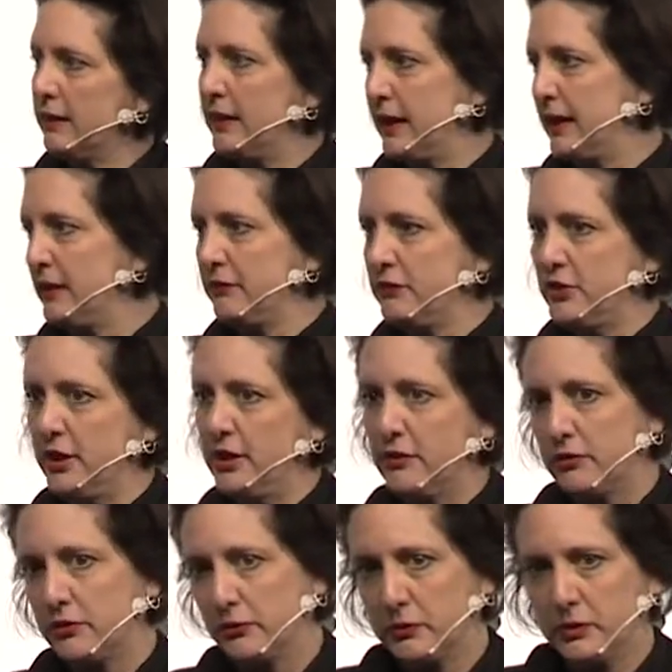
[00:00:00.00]
that have
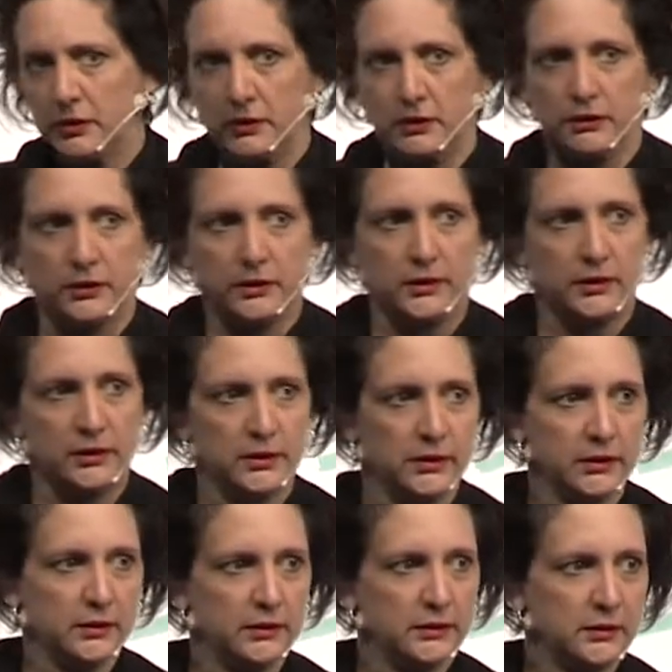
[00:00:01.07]
changed the world,
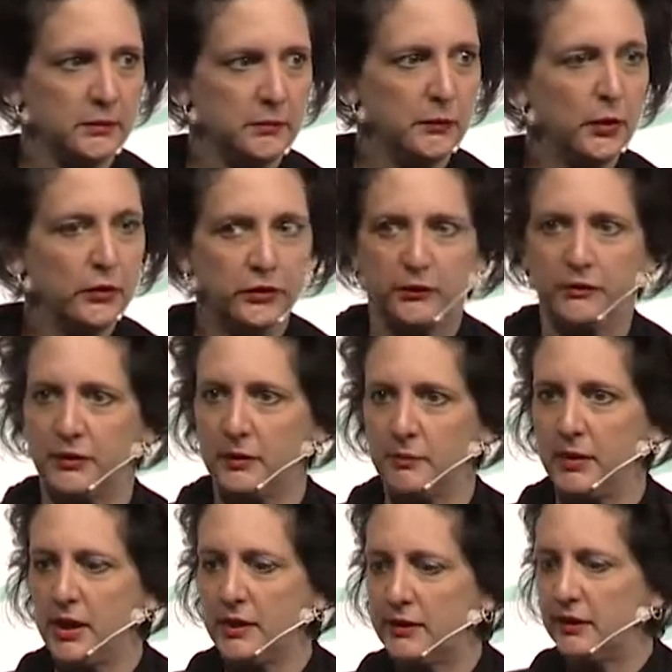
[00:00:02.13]
mostly for the
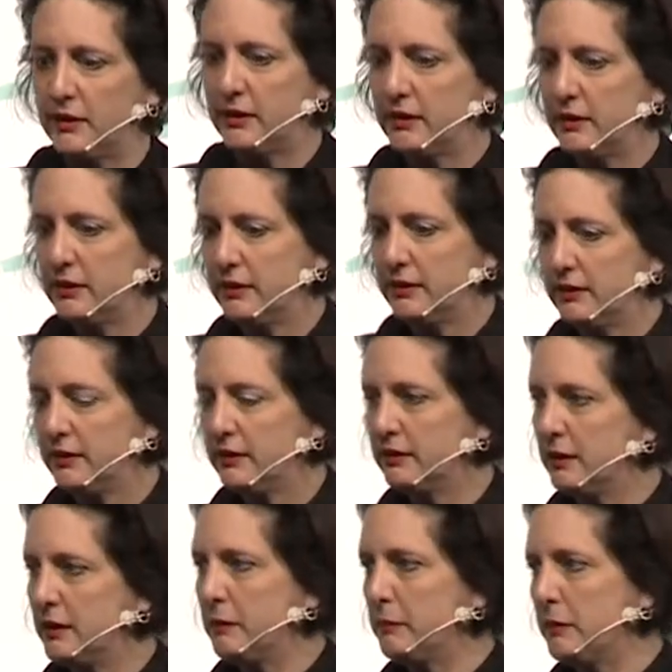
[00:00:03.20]
better.
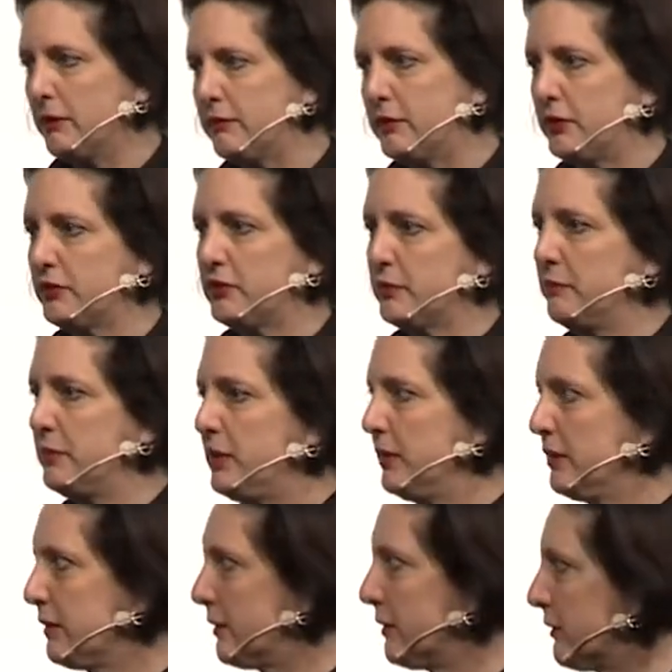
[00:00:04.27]
I mean, my first
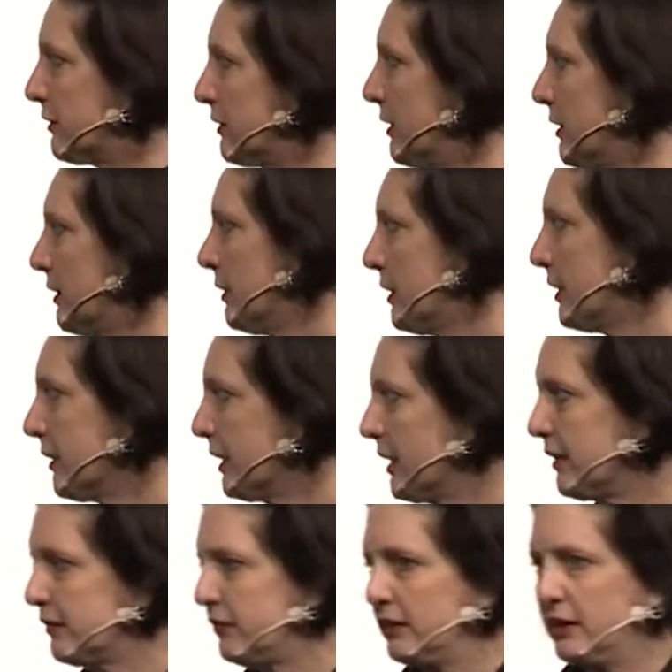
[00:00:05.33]
computers,
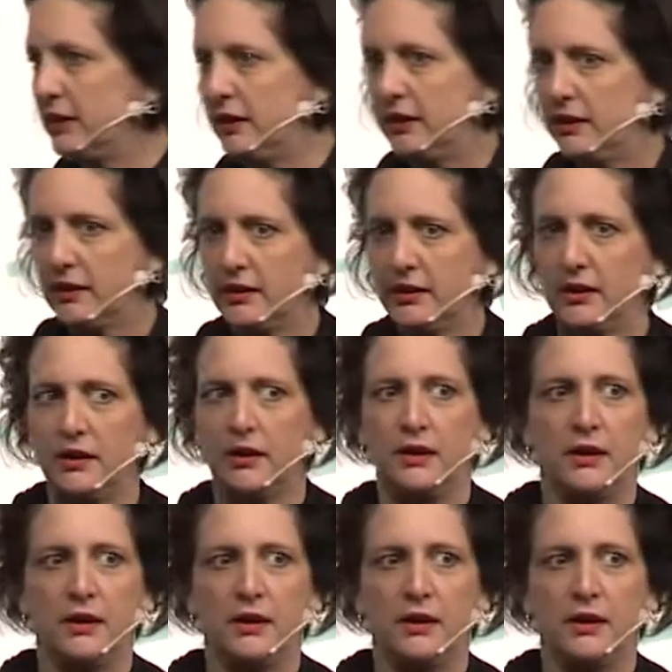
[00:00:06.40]
the SE,